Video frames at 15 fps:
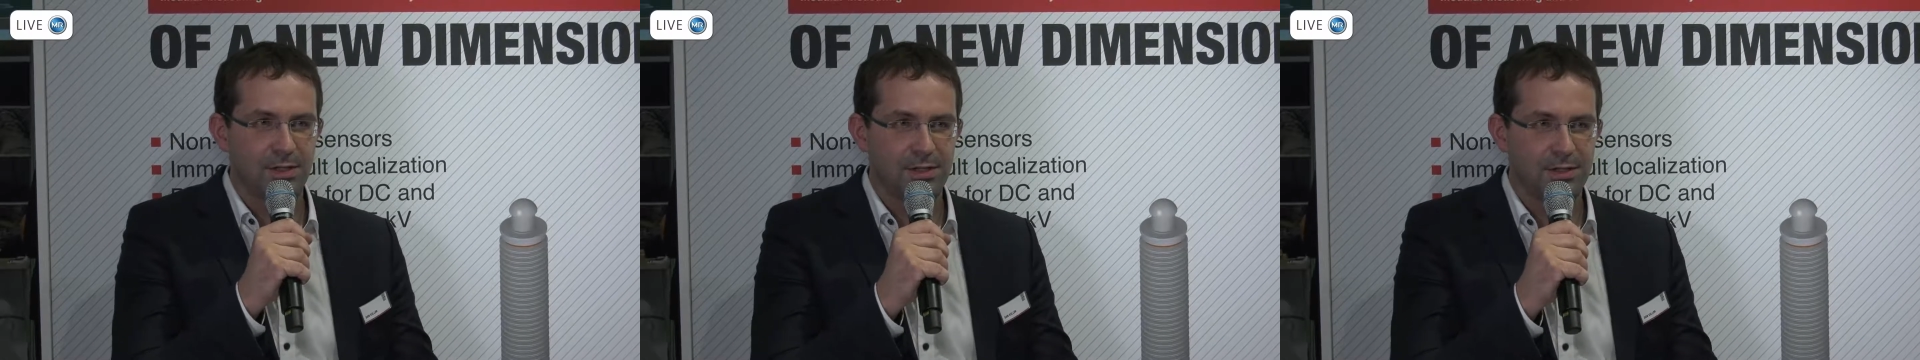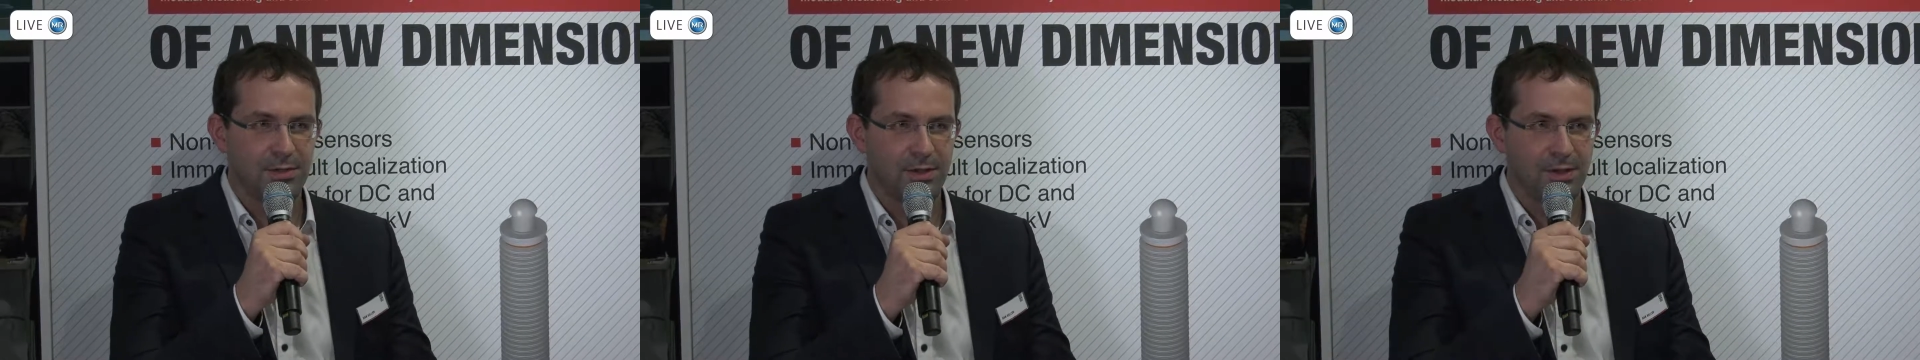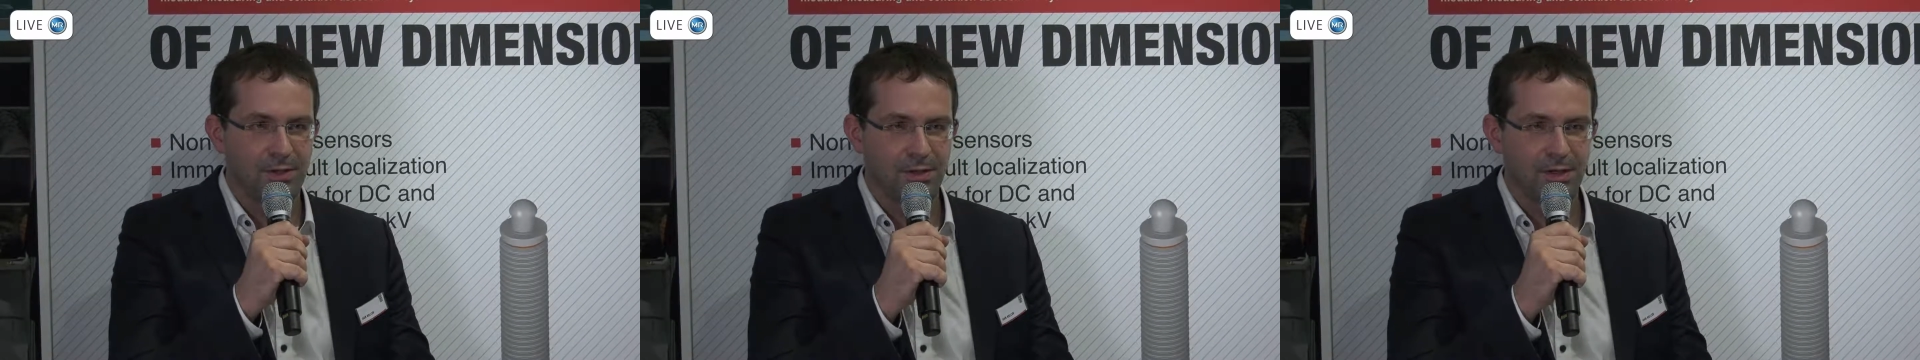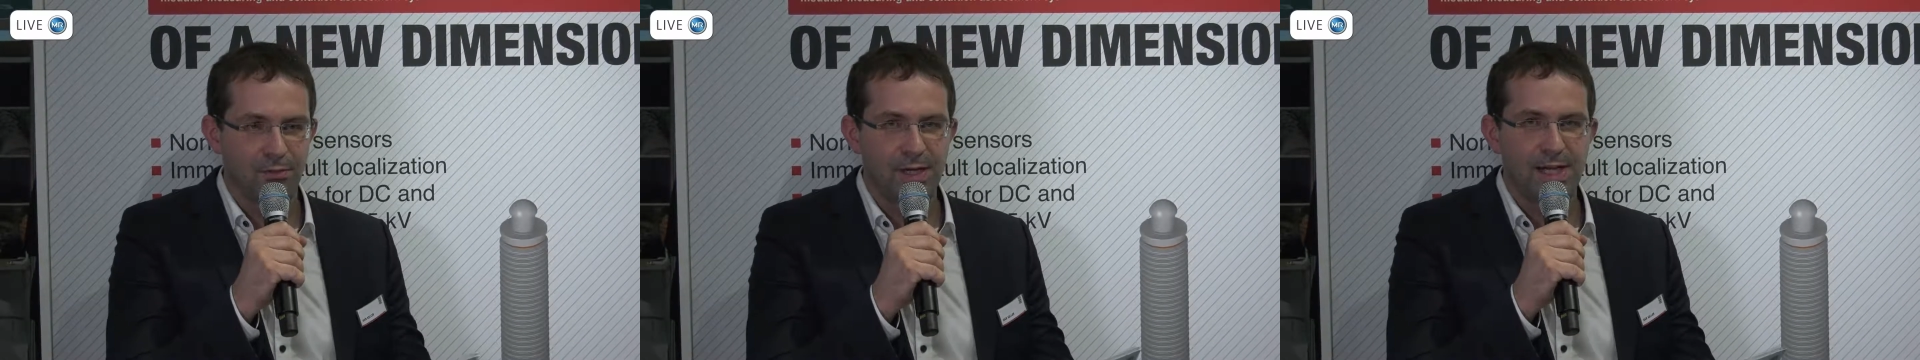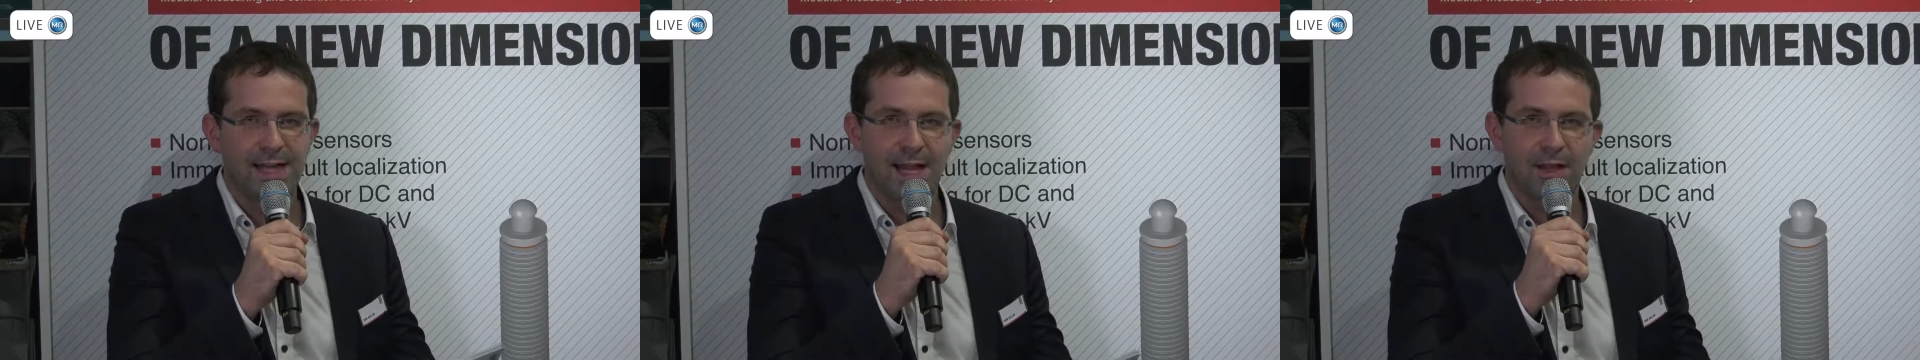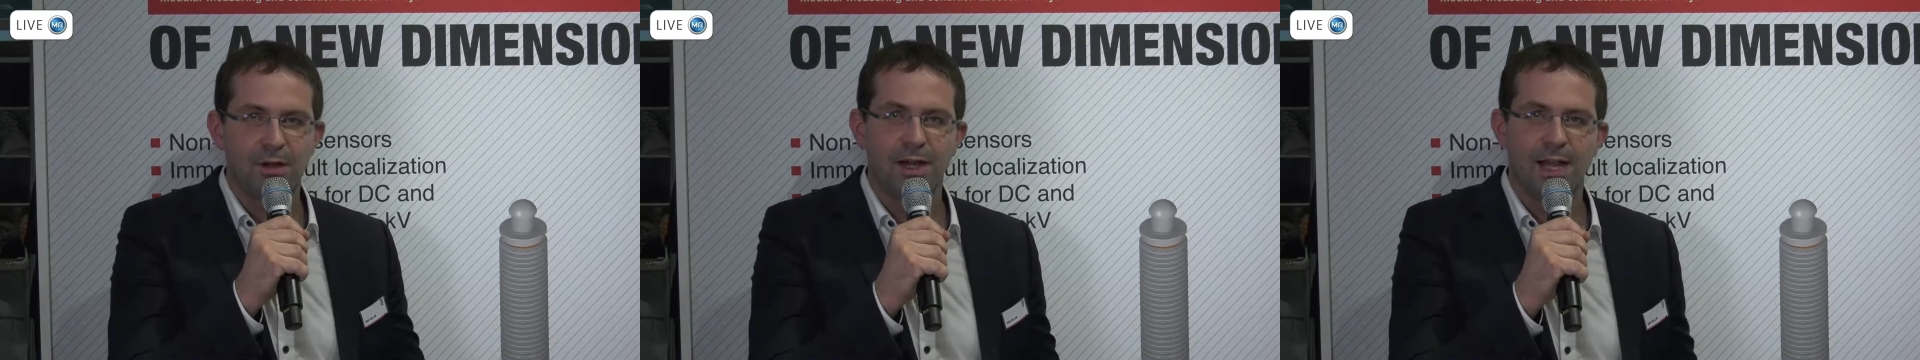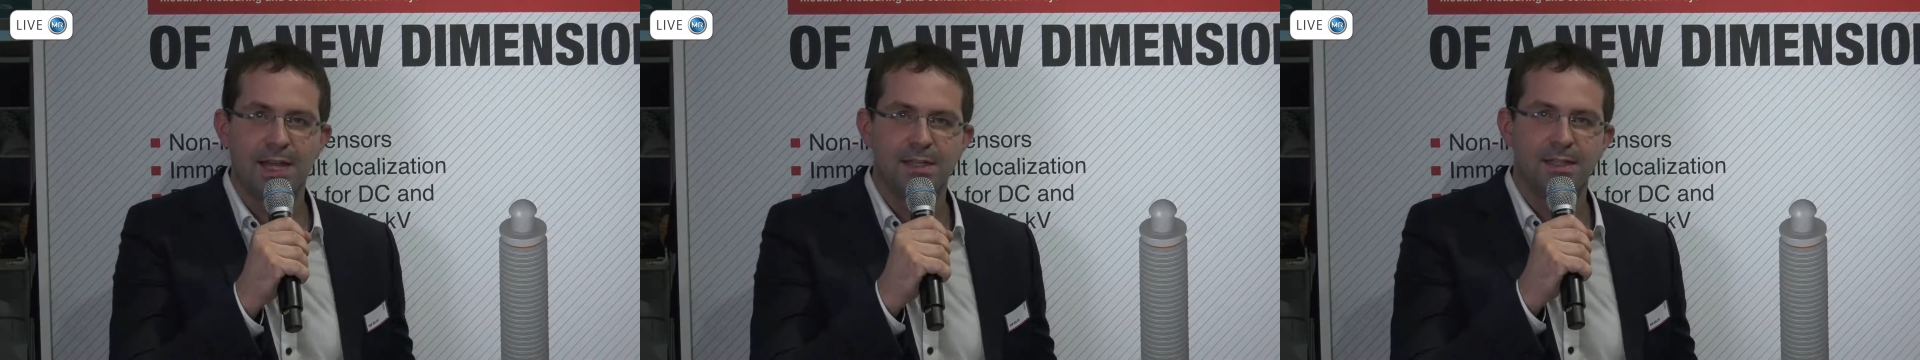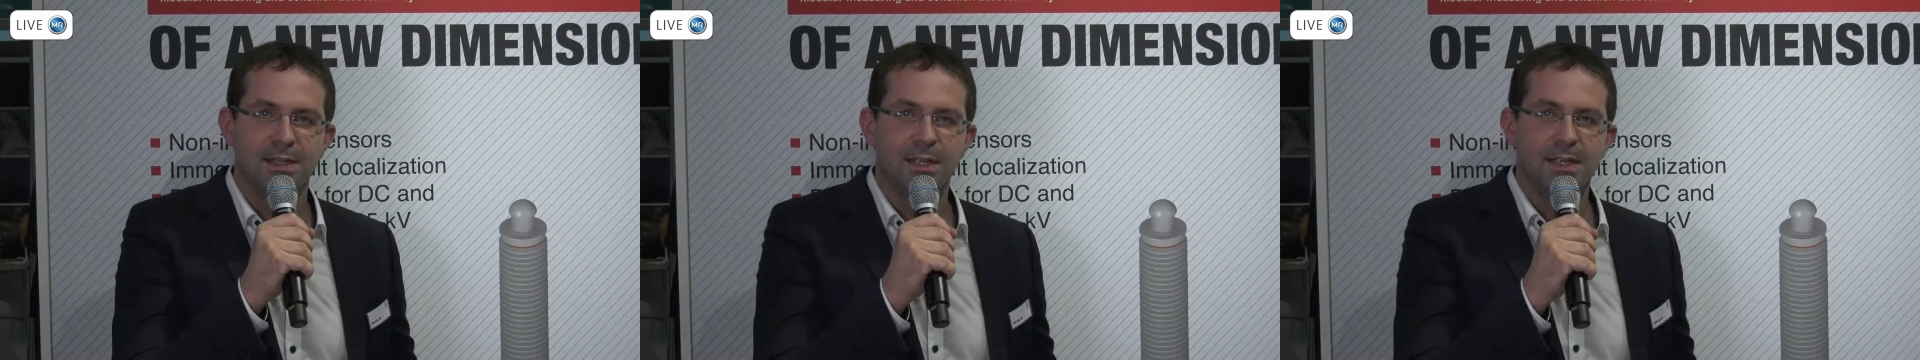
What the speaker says: to recalculate